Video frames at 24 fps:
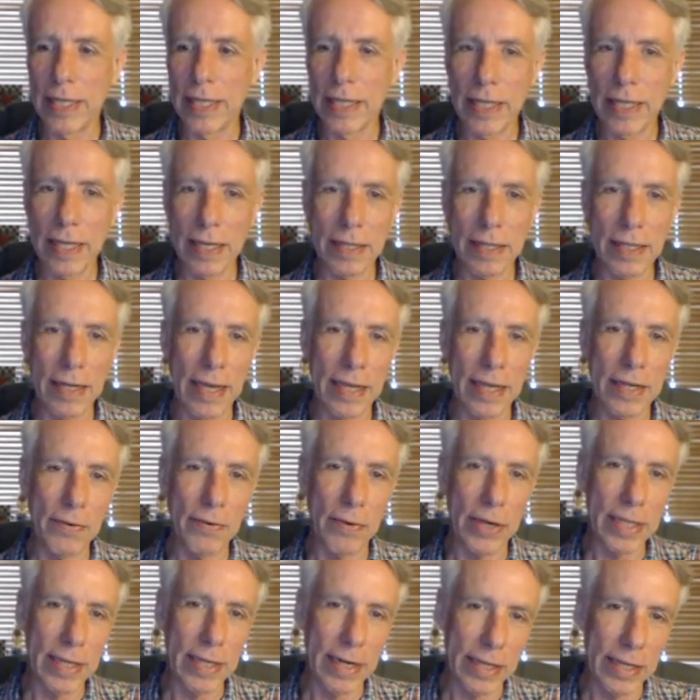Kick the knight
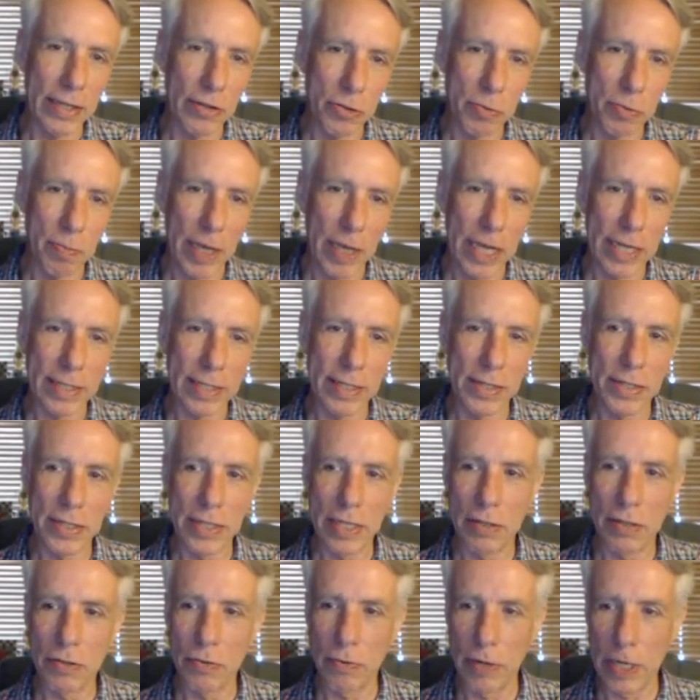away, then it goes back to
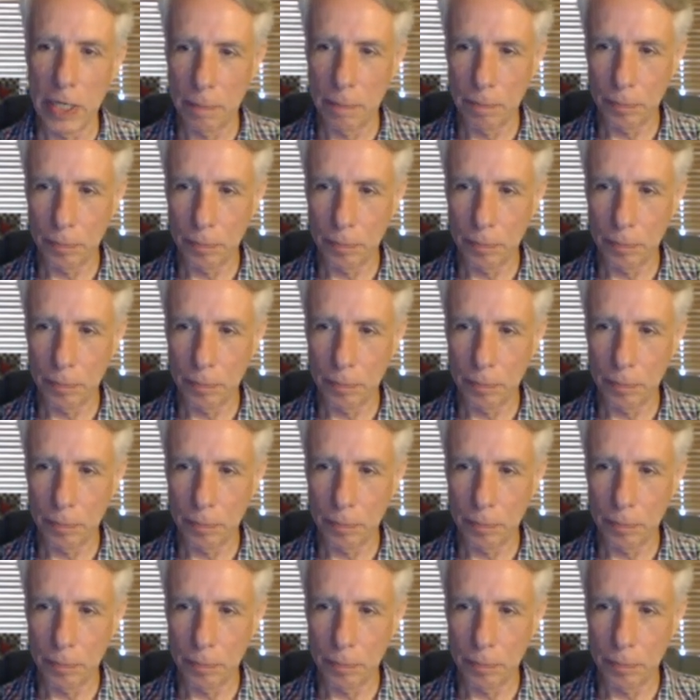c3.